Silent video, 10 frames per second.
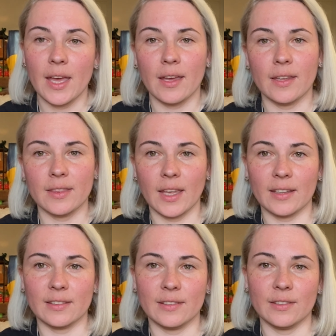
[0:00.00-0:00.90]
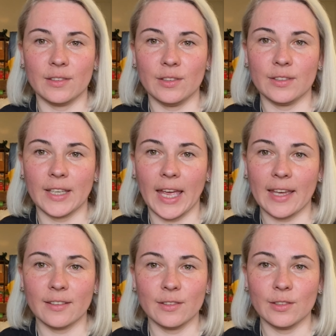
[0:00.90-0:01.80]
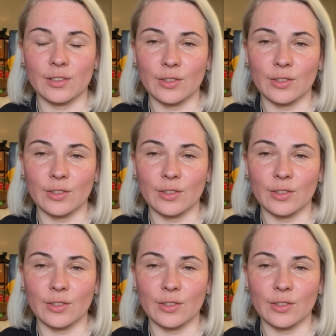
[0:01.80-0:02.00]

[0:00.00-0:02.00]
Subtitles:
and then to the end